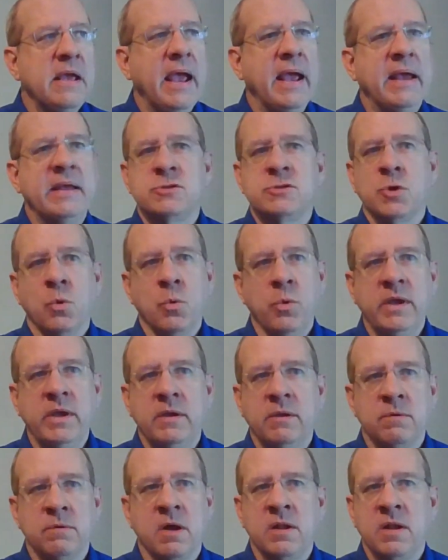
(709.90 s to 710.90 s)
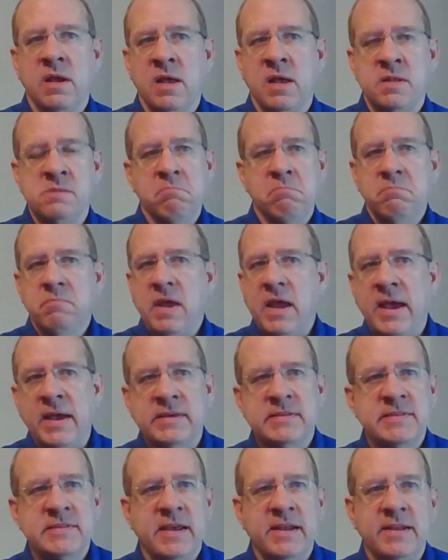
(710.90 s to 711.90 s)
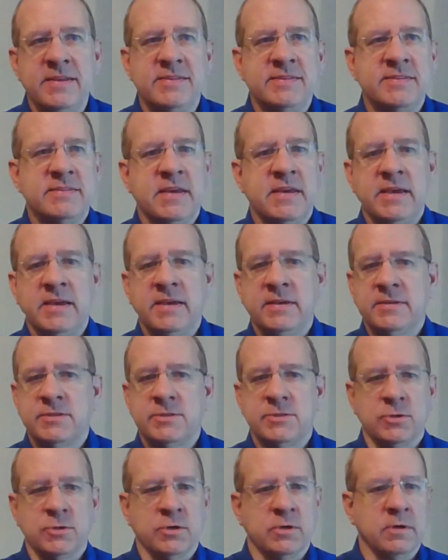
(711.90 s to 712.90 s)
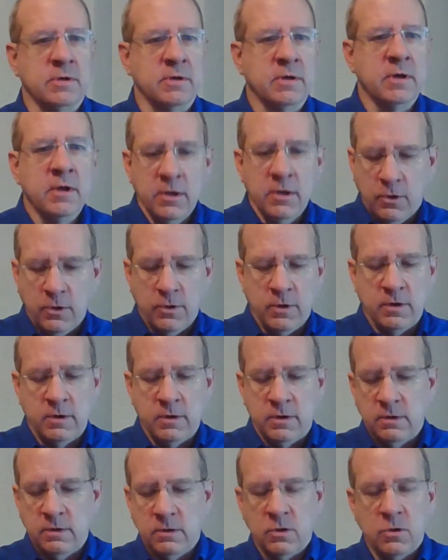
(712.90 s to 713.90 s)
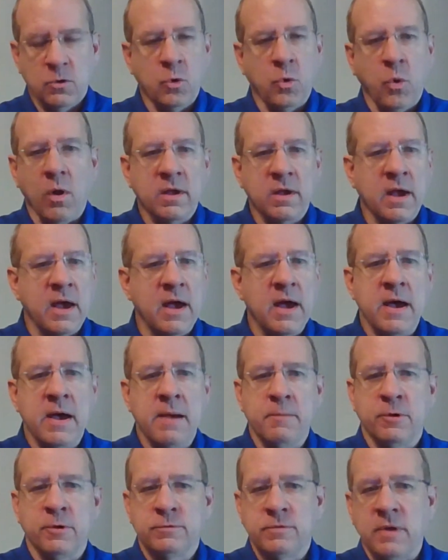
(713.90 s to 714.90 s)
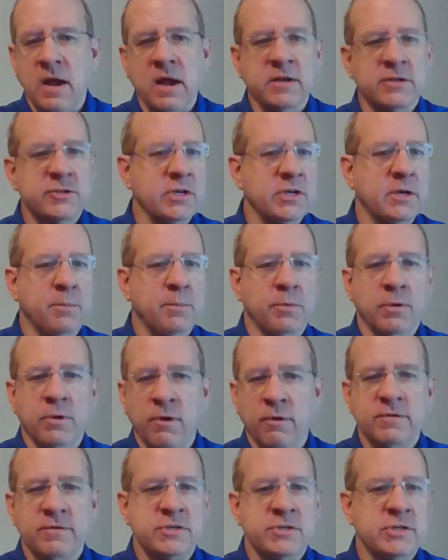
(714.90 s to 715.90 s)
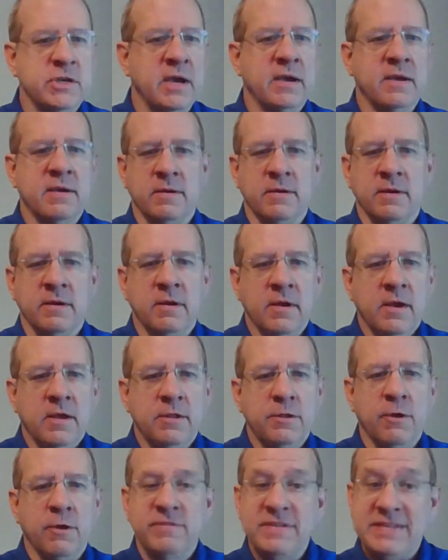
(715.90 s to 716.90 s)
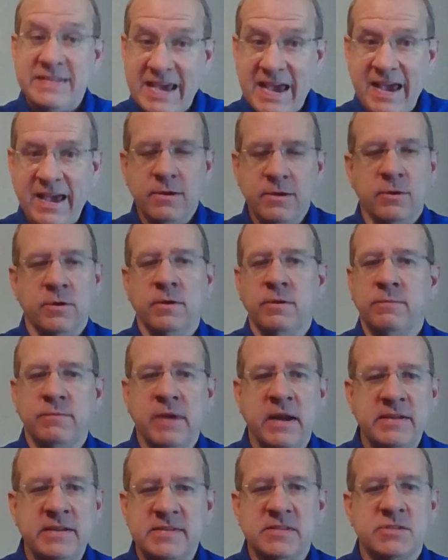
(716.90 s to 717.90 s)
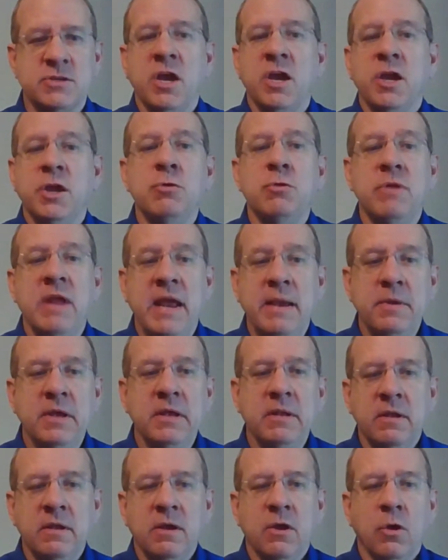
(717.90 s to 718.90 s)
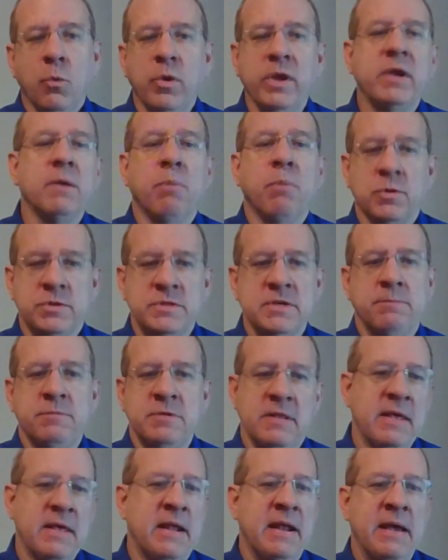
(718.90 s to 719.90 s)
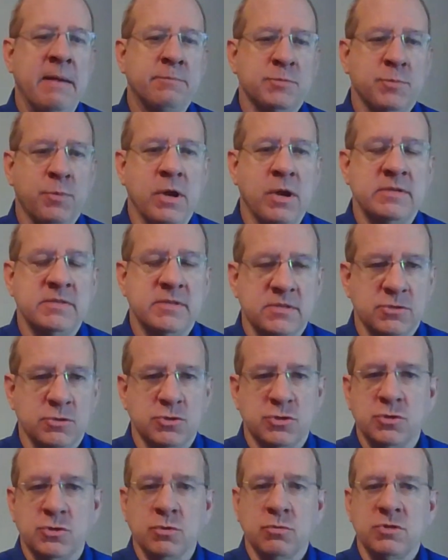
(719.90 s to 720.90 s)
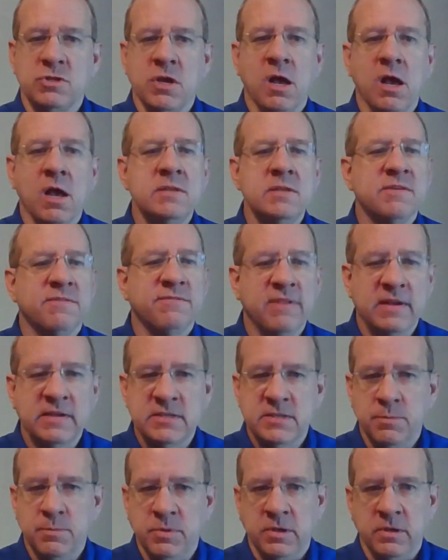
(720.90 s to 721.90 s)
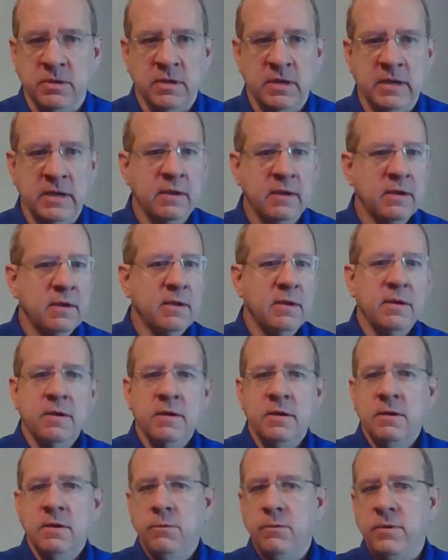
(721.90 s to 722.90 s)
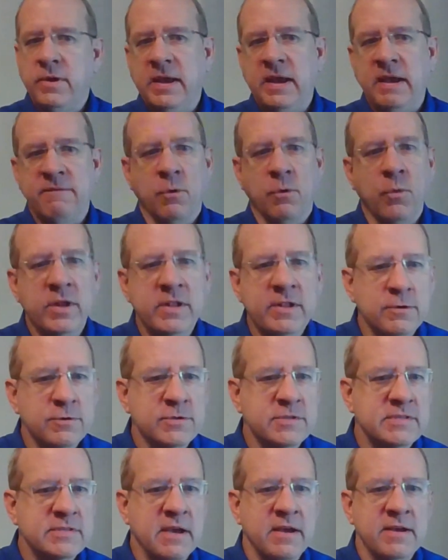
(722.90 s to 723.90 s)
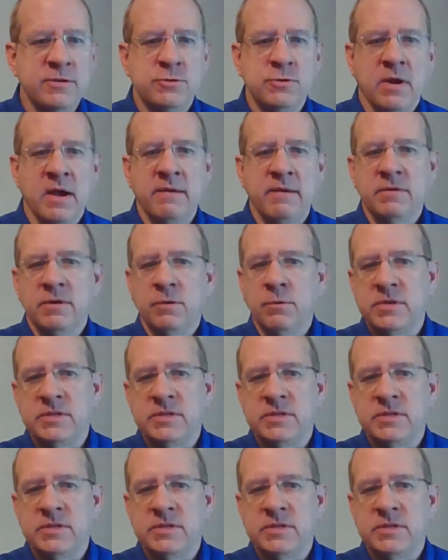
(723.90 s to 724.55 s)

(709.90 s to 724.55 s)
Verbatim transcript: And so we can run on x86 or, or Qualcomm or Rockchip or Novacek or Novatek or Renesas. you name it, we could bolt up to that apps processor. So tons of flexibility. We have a Windows sign driver.